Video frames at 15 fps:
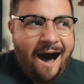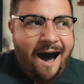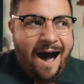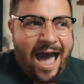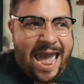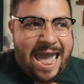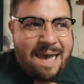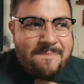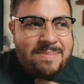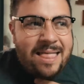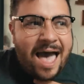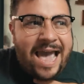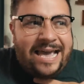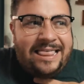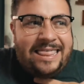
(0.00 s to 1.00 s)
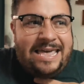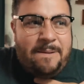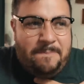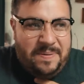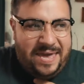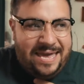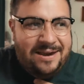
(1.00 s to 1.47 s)
am like the
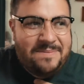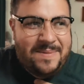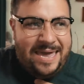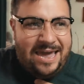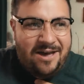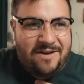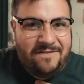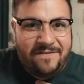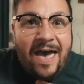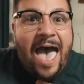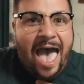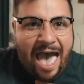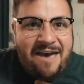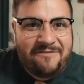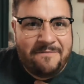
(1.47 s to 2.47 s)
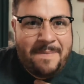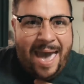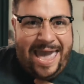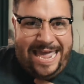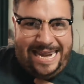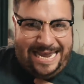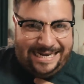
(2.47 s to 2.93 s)
epitome of have
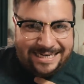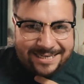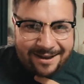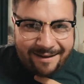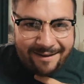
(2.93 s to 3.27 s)
made it.